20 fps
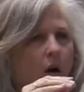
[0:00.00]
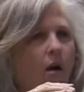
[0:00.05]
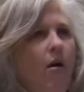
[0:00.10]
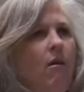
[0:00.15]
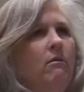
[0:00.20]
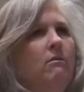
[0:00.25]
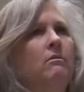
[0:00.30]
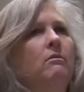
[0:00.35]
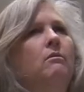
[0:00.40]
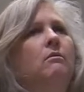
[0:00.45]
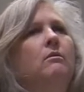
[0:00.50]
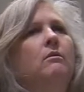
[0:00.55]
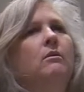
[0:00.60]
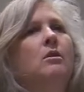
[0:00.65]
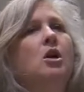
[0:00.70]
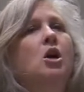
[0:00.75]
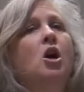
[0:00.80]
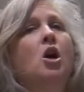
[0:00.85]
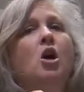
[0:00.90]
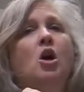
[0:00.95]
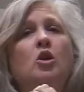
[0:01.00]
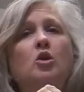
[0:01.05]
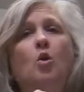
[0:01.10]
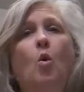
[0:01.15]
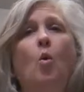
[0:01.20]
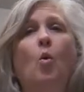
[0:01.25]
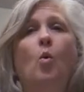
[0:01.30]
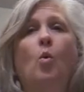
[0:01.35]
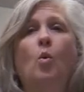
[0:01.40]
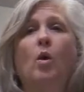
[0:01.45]
we're commissioned
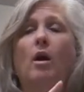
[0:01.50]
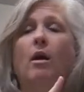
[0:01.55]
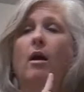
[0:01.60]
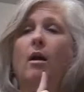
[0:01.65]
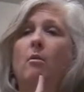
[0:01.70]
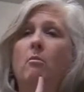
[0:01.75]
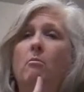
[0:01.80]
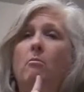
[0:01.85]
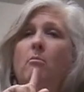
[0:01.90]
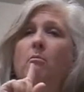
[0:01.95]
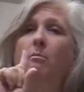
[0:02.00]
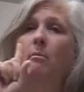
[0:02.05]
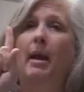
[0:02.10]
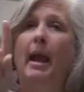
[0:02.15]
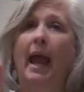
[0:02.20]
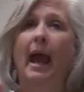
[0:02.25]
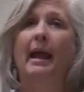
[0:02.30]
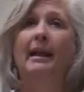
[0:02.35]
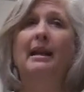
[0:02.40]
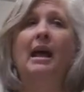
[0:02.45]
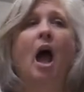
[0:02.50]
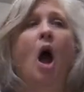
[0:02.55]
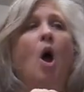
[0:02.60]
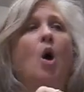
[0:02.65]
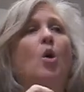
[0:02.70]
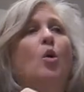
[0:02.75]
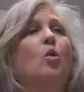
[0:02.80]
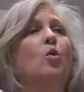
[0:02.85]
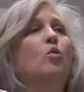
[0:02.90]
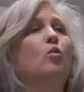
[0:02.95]
corporately
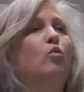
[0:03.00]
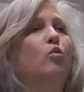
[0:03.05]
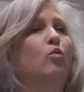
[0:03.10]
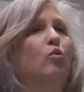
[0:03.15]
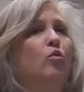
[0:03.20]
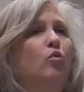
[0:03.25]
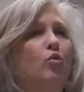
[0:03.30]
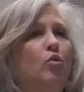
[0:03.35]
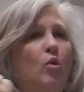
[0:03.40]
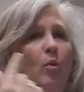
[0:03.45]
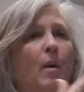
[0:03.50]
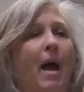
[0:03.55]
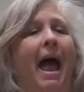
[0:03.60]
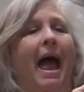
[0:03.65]
as a church.